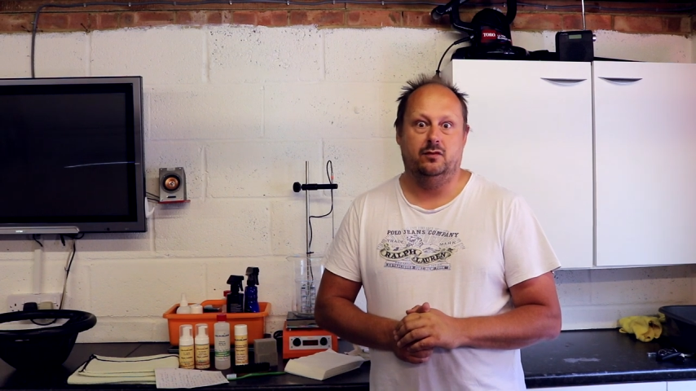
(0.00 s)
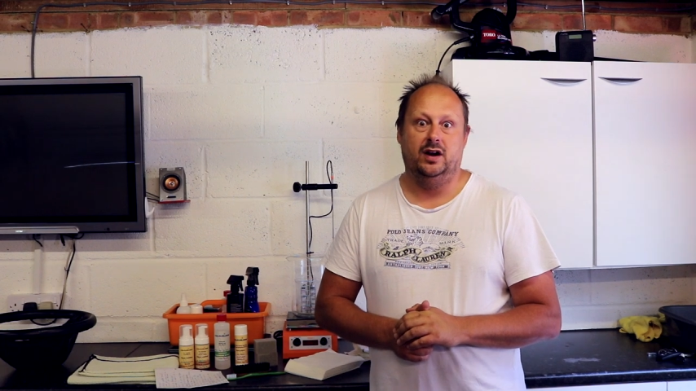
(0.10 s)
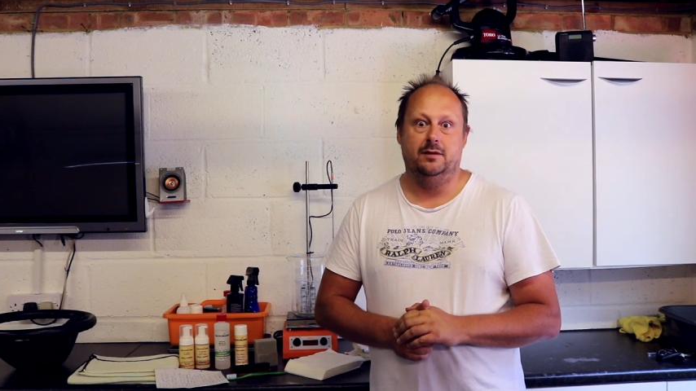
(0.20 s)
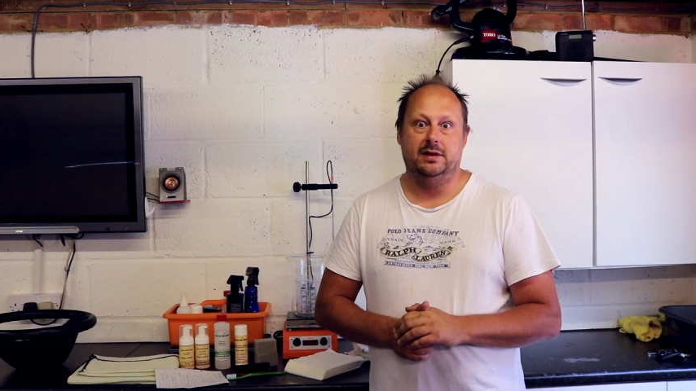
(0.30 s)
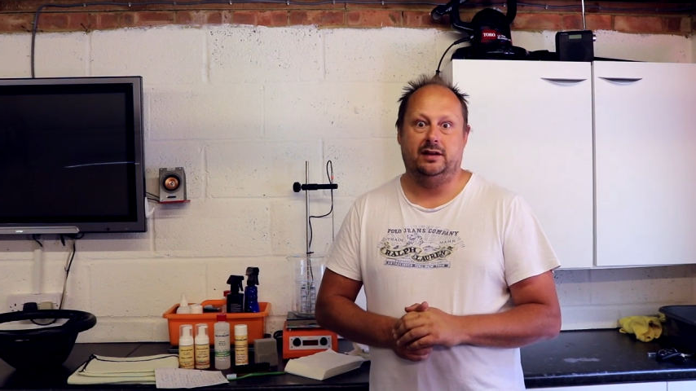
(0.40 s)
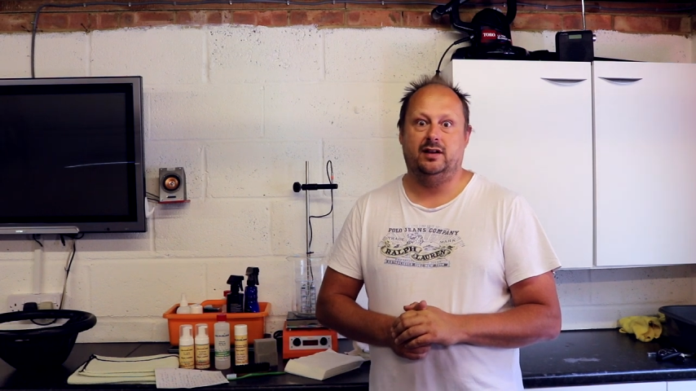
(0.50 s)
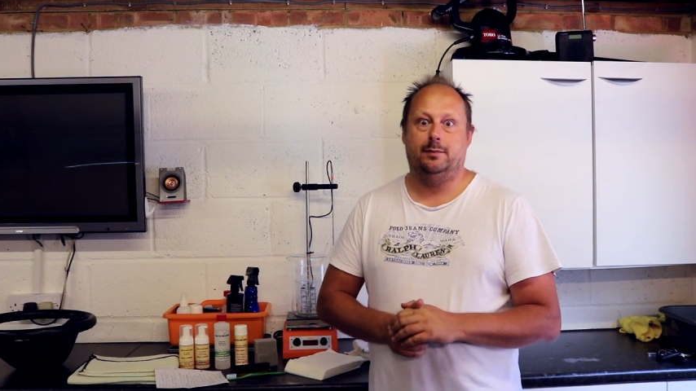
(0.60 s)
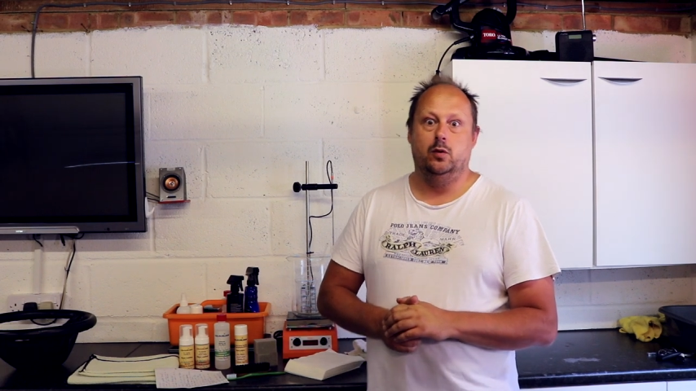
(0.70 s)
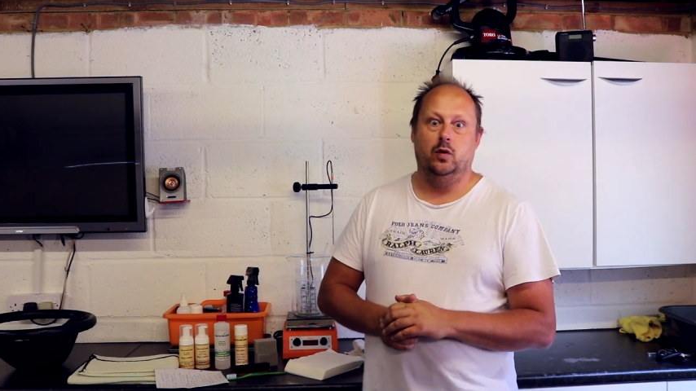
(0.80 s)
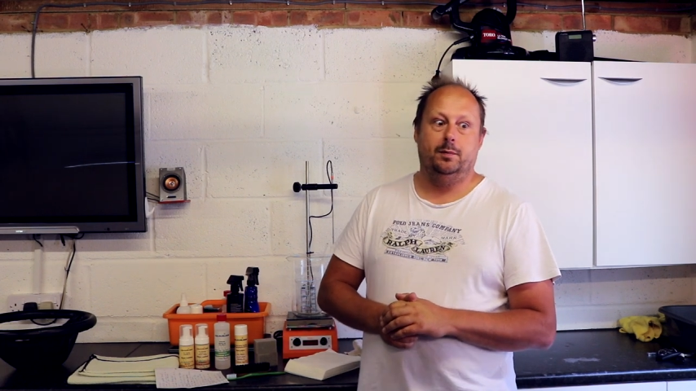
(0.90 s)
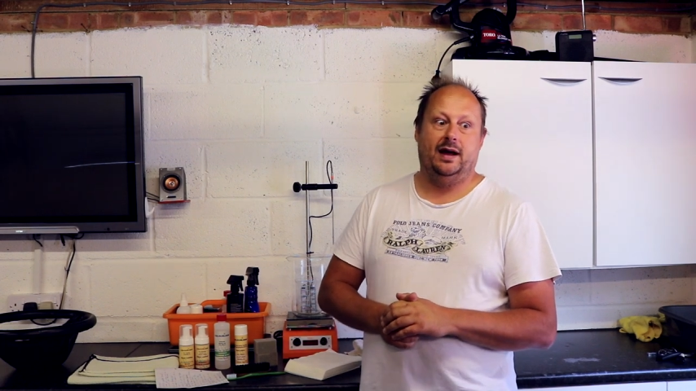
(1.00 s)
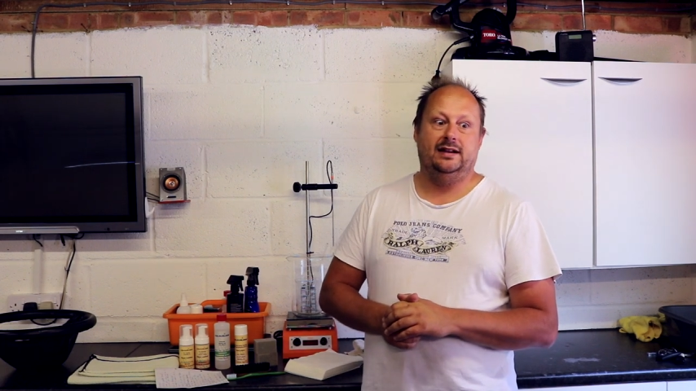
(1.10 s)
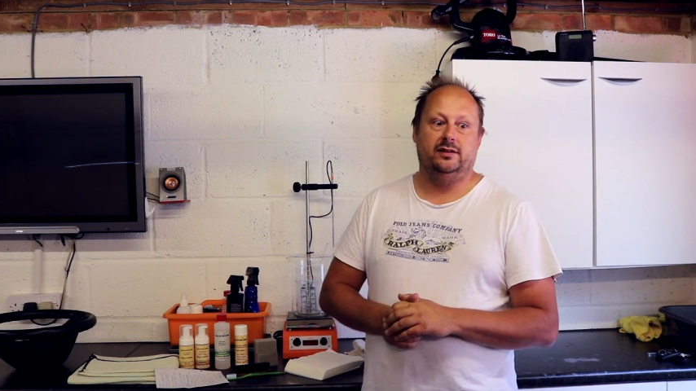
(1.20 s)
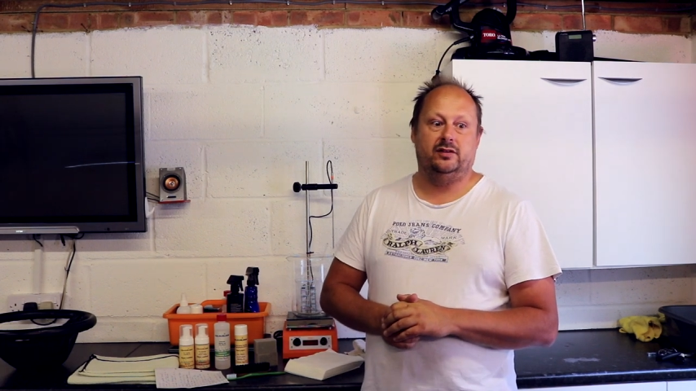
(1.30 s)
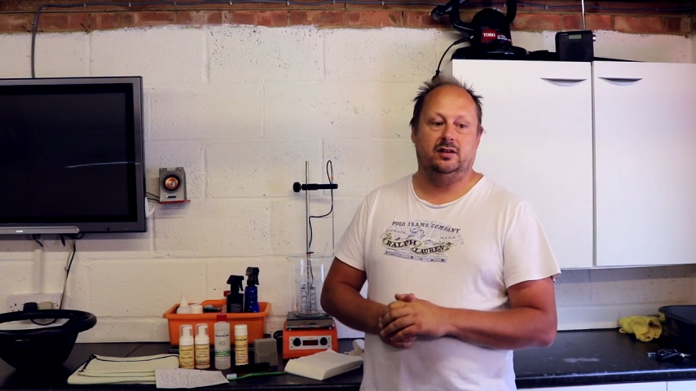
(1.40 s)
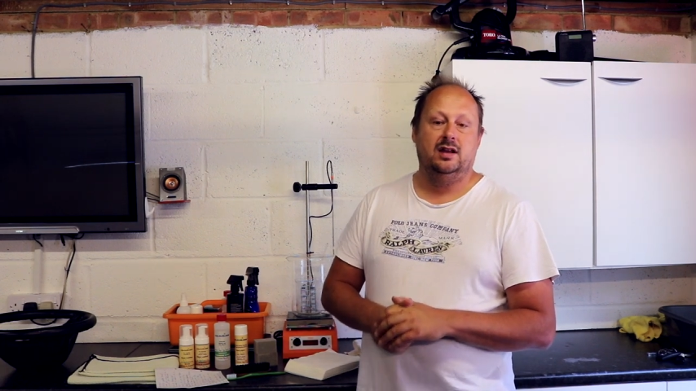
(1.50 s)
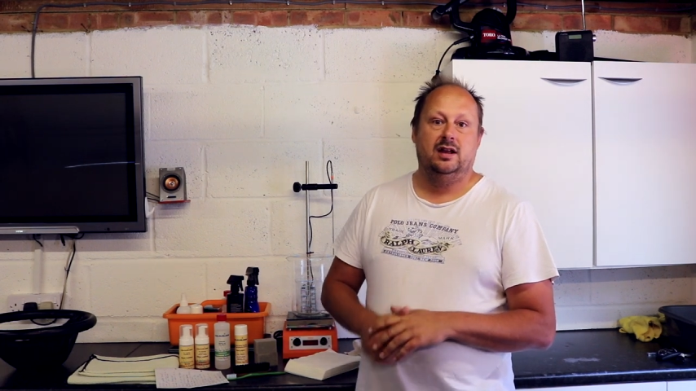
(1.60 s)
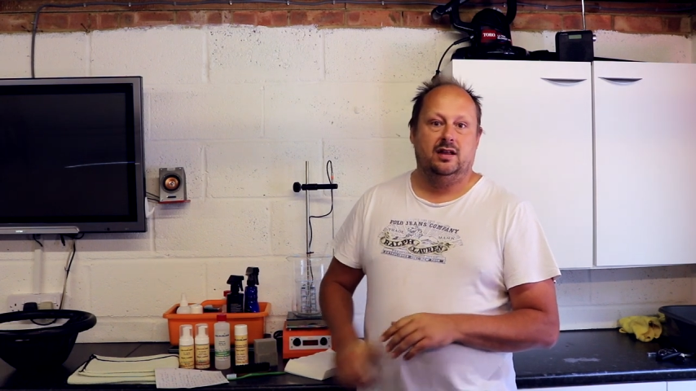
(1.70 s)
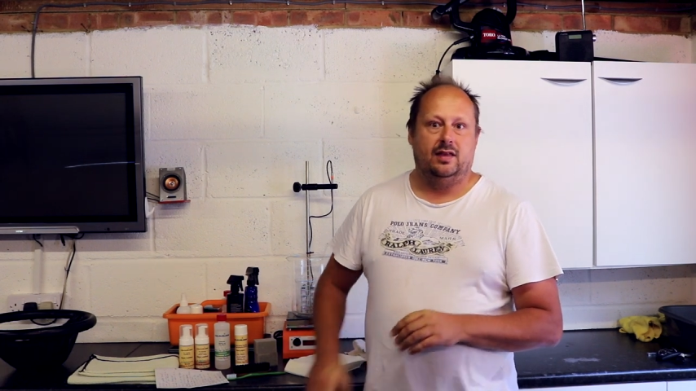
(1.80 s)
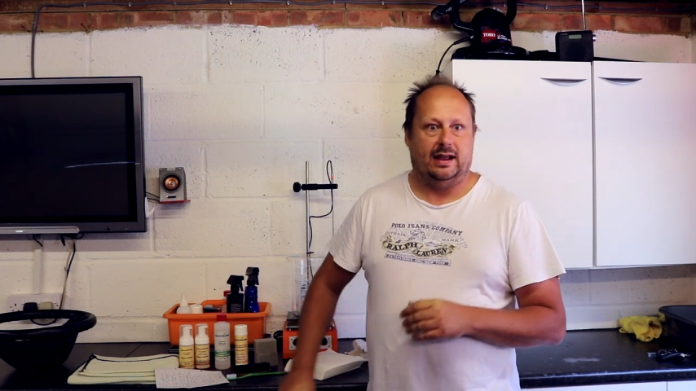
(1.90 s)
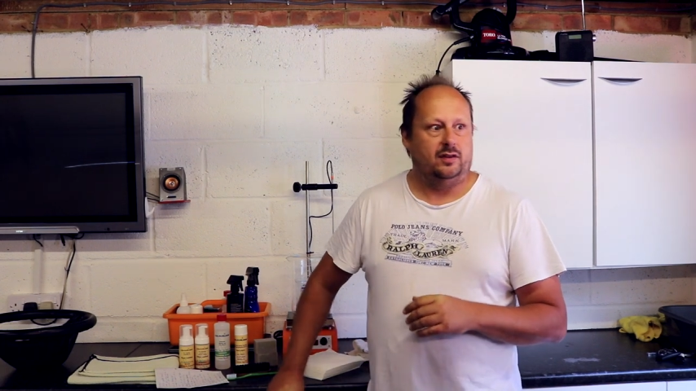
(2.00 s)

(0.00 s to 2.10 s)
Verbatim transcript: you know, mix up all the paints and that.